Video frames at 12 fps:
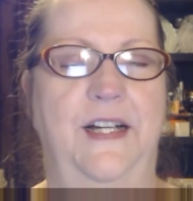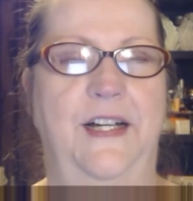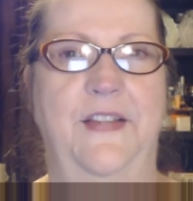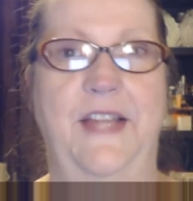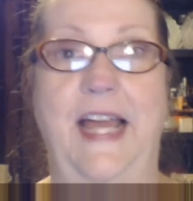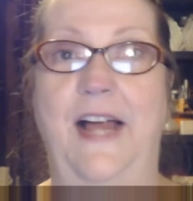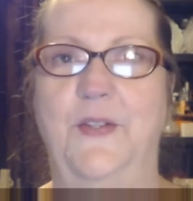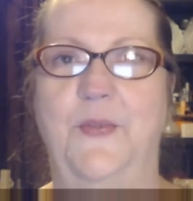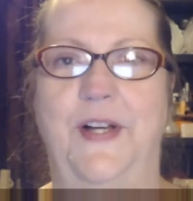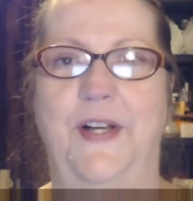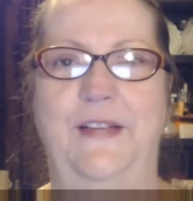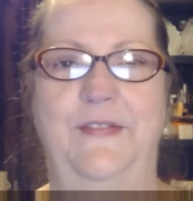uh, the
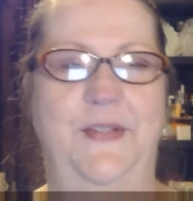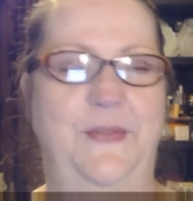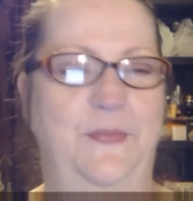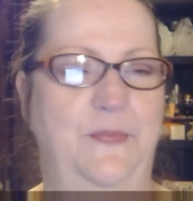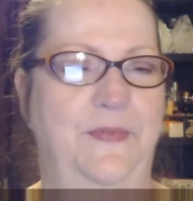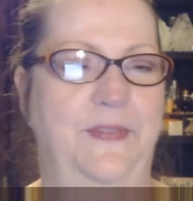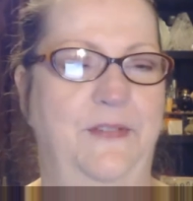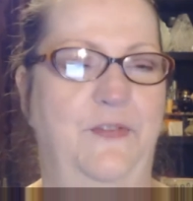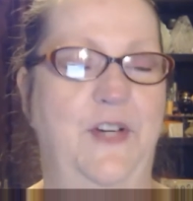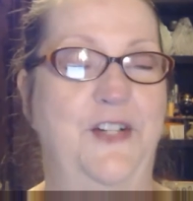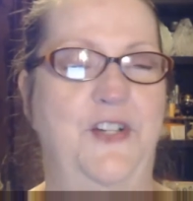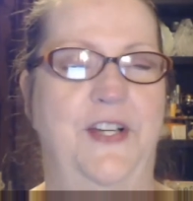Housewives
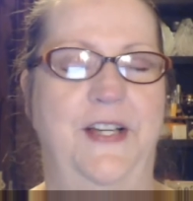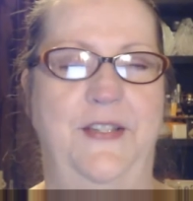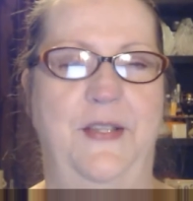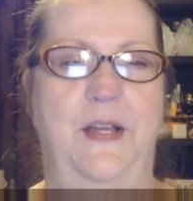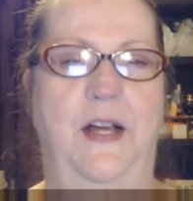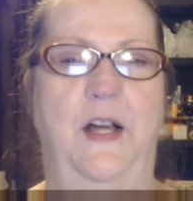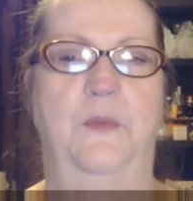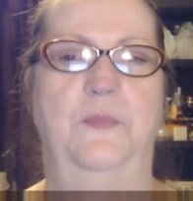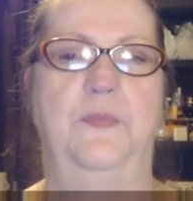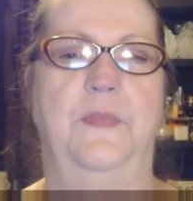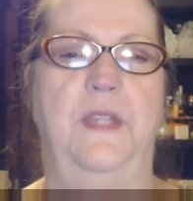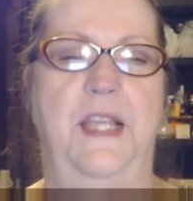franchise.
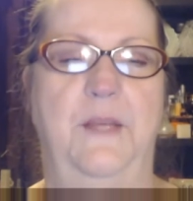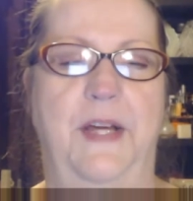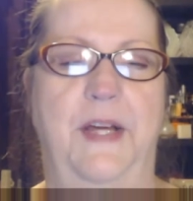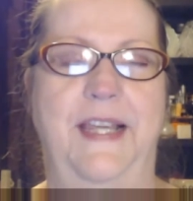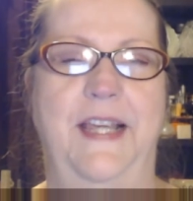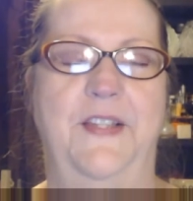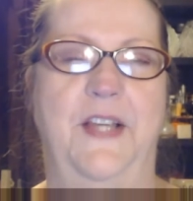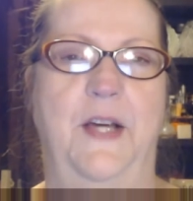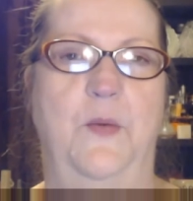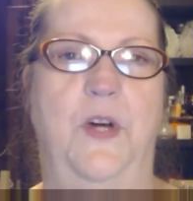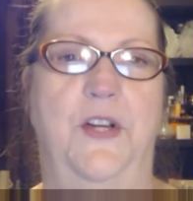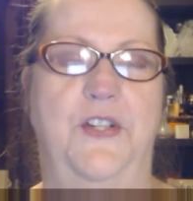Um, in my case,
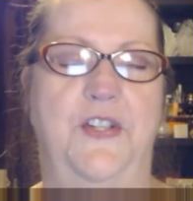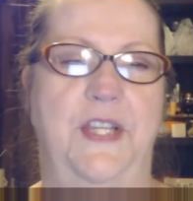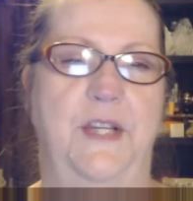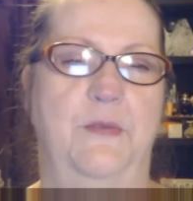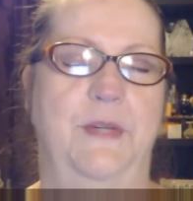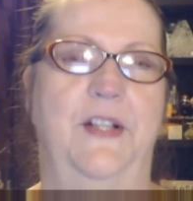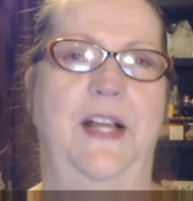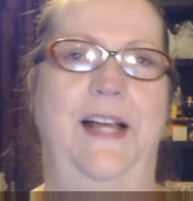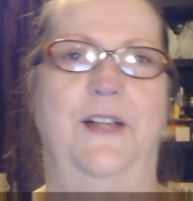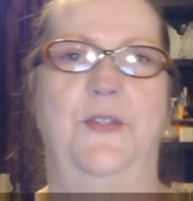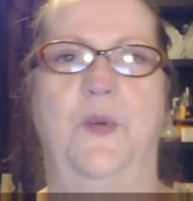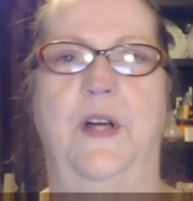I watched the Real
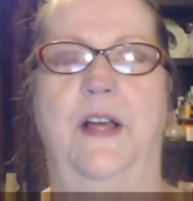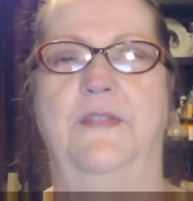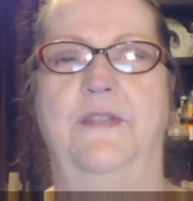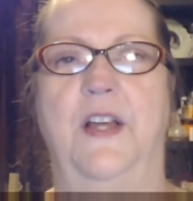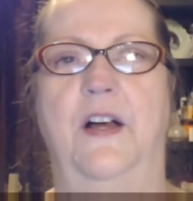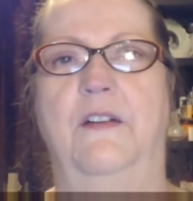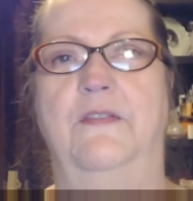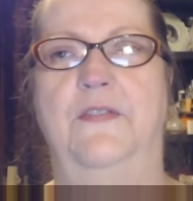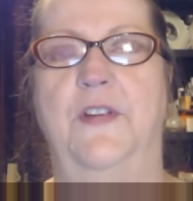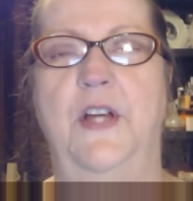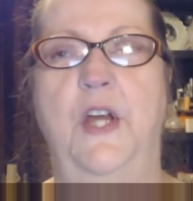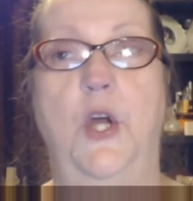Housewives
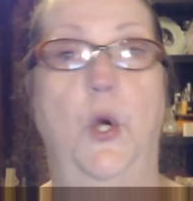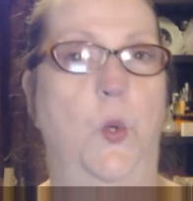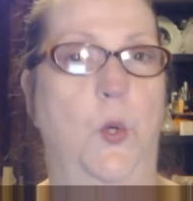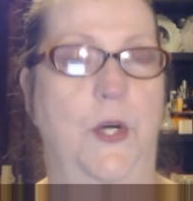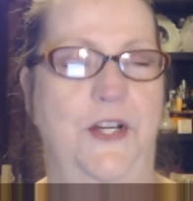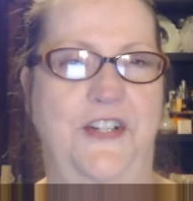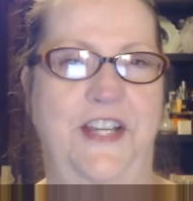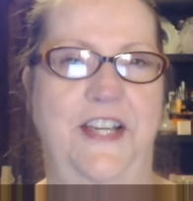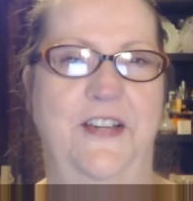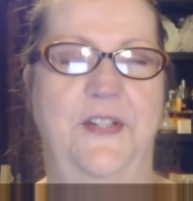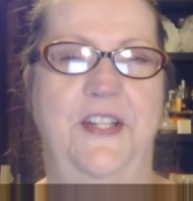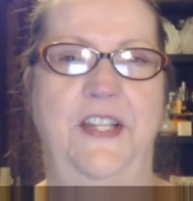of Orange
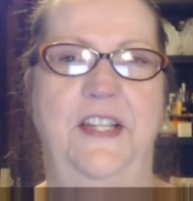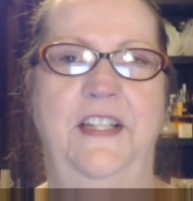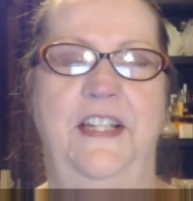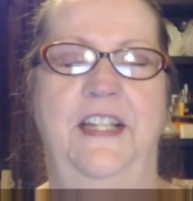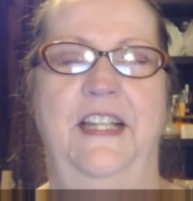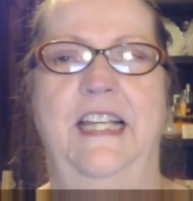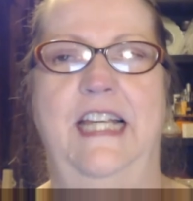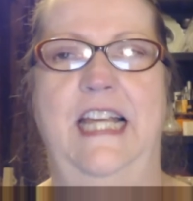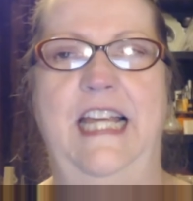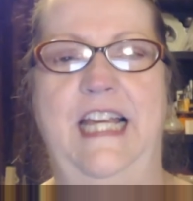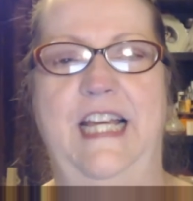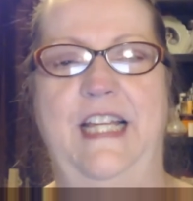County
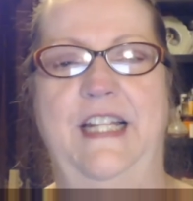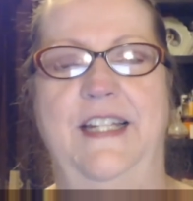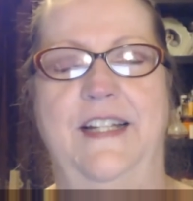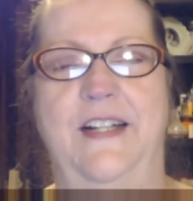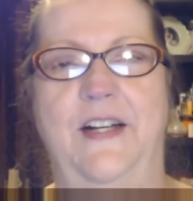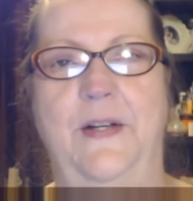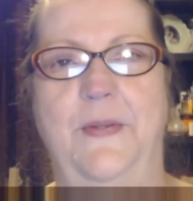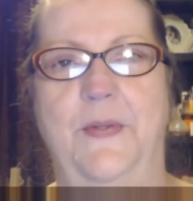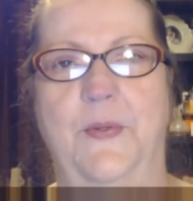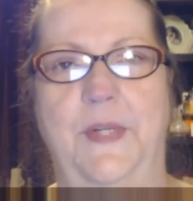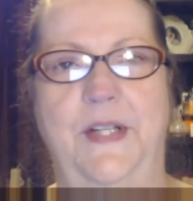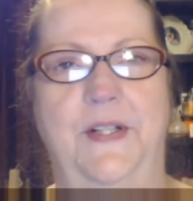and uh,
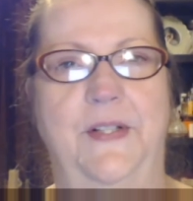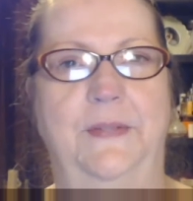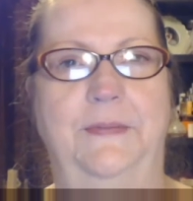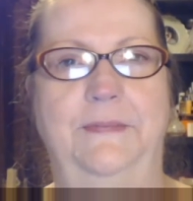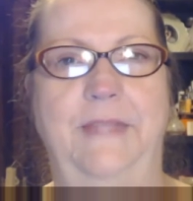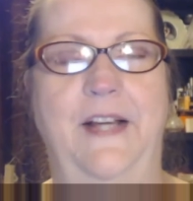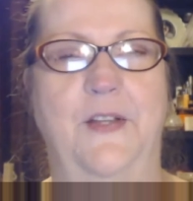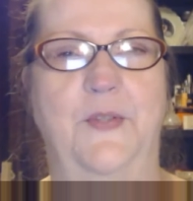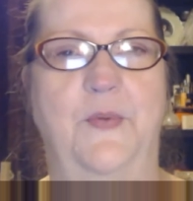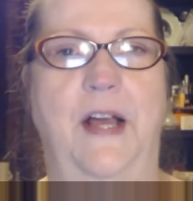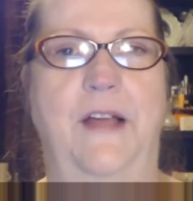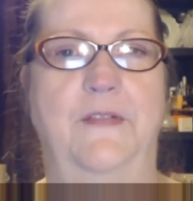the Real
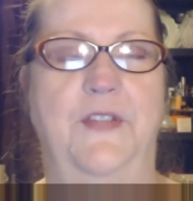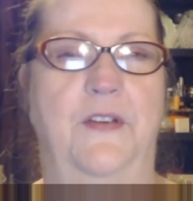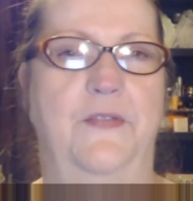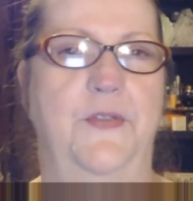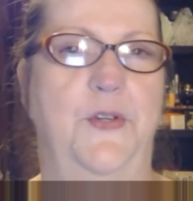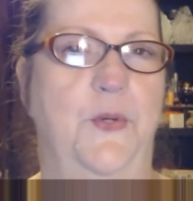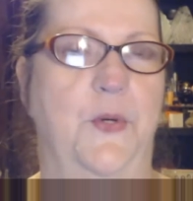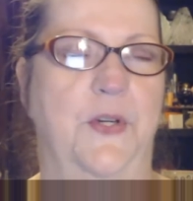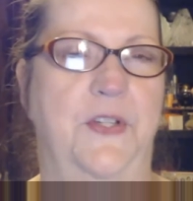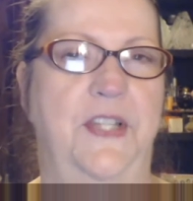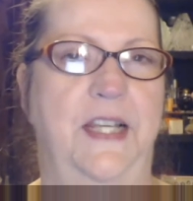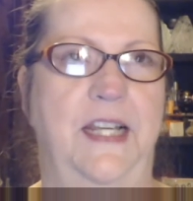Housewives of New
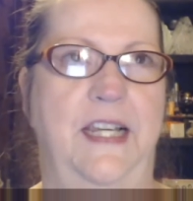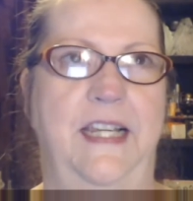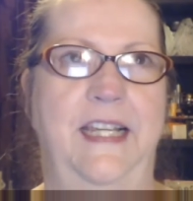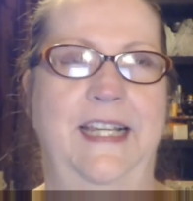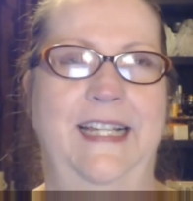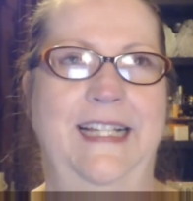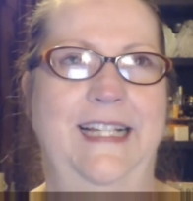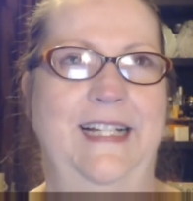York City